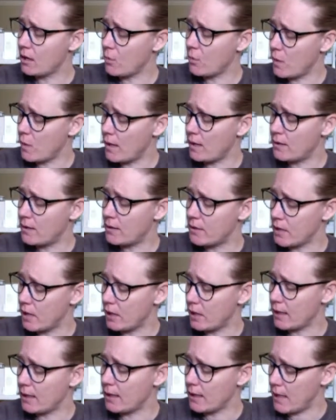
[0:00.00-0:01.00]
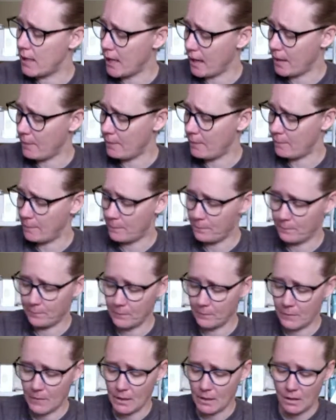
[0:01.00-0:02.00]
wet doggy game.
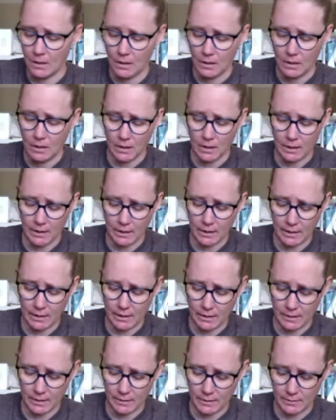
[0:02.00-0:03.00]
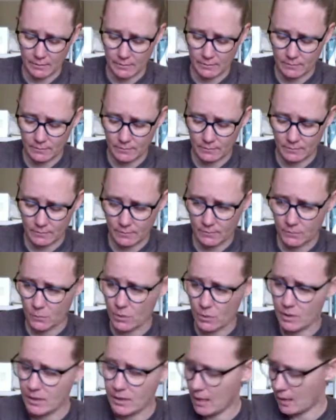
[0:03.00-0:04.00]

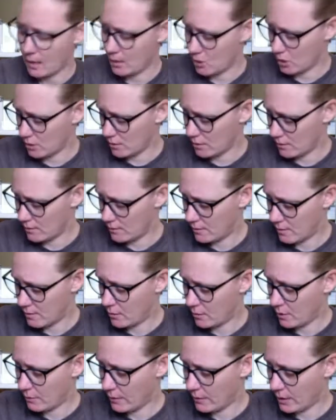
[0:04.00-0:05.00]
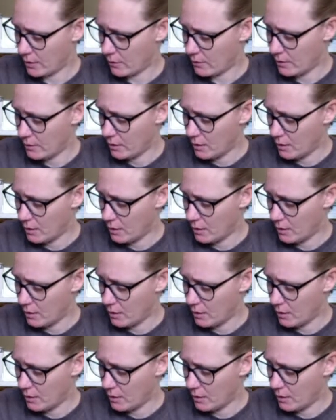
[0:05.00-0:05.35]
Where's the ages? Oh, there we go.